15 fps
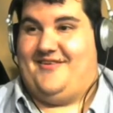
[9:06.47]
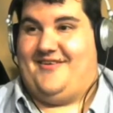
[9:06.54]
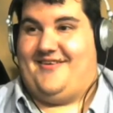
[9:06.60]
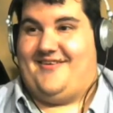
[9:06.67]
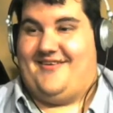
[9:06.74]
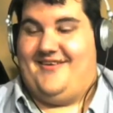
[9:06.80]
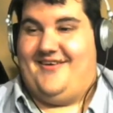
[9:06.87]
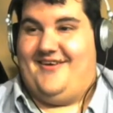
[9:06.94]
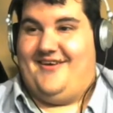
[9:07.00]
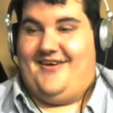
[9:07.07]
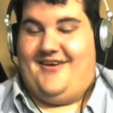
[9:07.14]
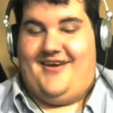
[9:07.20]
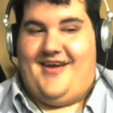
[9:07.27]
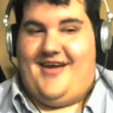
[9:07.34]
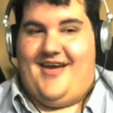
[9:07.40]
Like
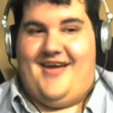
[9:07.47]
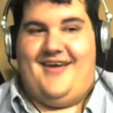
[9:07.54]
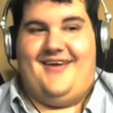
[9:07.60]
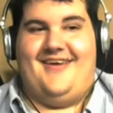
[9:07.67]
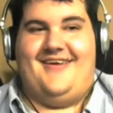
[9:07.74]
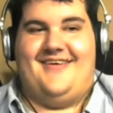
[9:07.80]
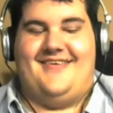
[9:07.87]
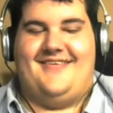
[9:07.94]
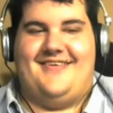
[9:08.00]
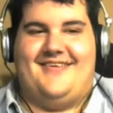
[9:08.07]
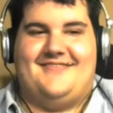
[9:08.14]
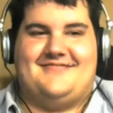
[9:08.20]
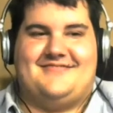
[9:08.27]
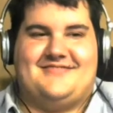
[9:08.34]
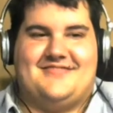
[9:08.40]

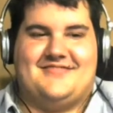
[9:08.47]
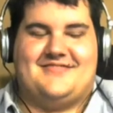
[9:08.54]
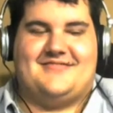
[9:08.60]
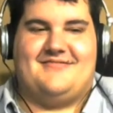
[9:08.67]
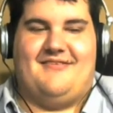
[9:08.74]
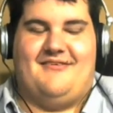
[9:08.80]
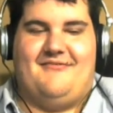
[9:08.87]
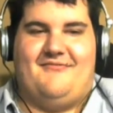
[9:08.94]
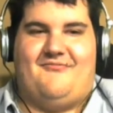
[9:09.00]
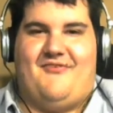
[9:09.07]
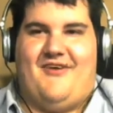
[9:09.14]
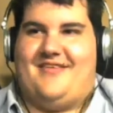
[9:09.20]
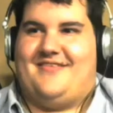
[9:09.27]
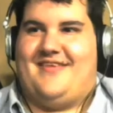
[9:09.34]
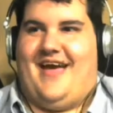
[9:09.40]
it's just
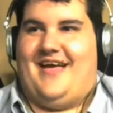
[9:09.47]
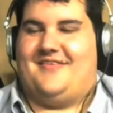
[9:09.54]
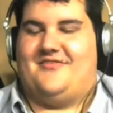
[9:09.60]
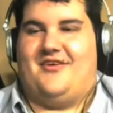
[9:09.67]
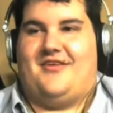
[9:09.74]
fantastic.